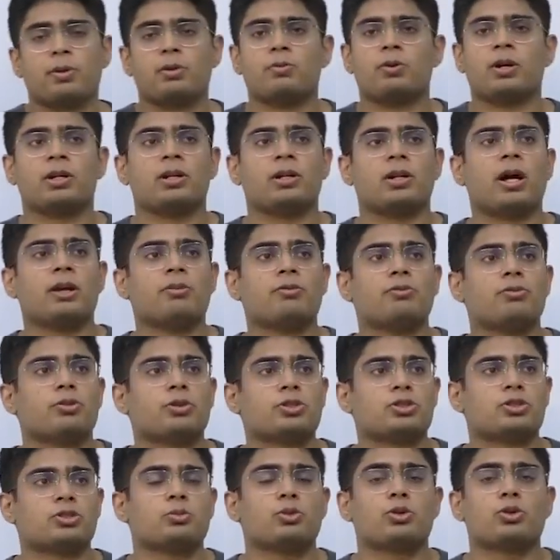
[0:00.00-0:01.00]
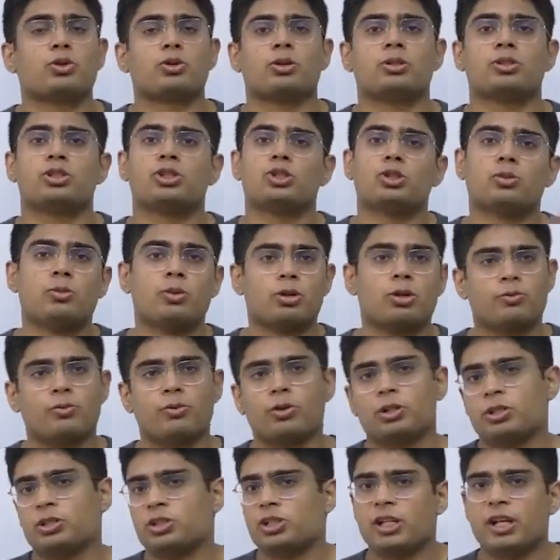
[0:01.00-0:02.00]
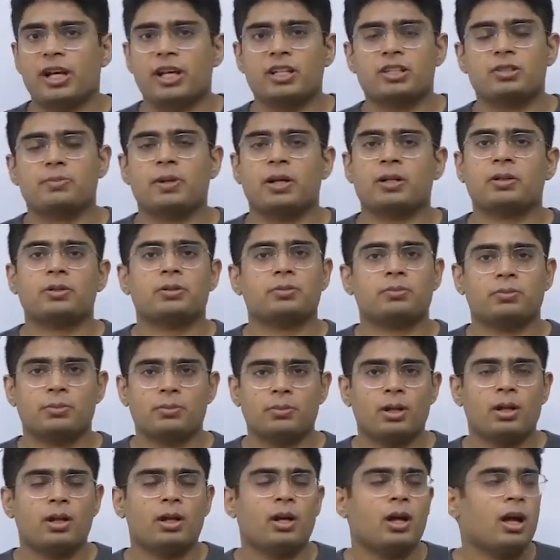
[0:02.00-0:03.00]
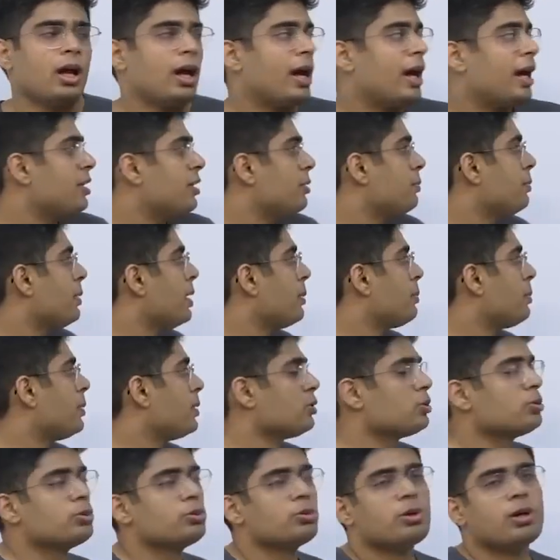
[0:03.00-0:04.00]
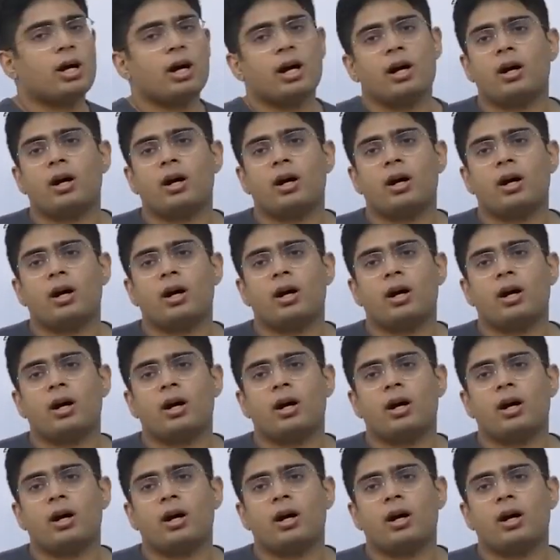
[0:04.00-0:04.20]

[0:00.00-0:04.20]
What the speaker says: 1, I focus more on geomorphology aspect, and in paper 2